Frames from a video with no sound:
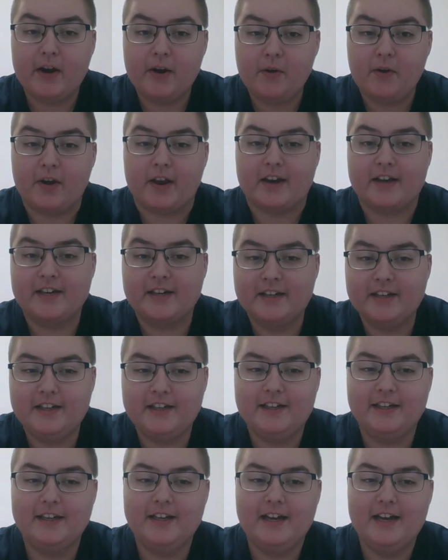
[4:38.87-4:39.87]
annoyed,
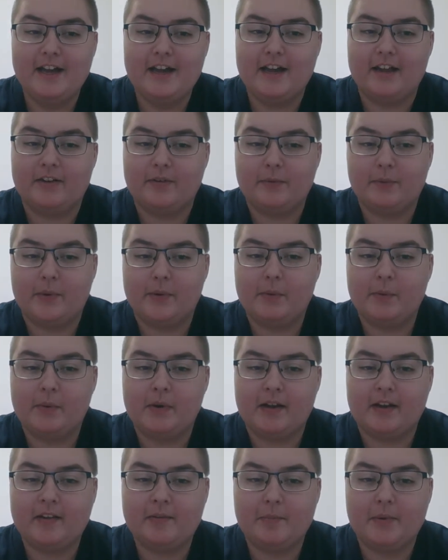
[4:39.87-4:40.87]
as one would
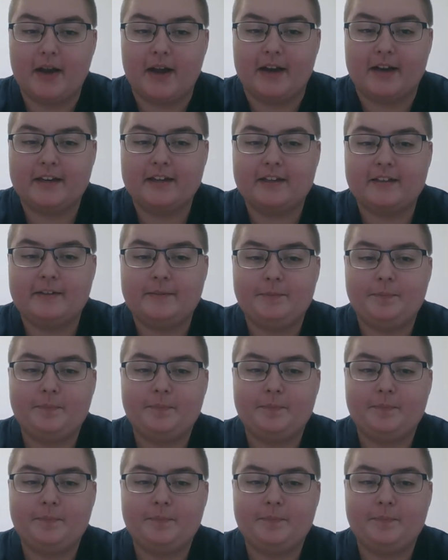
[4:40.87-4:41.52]
expect.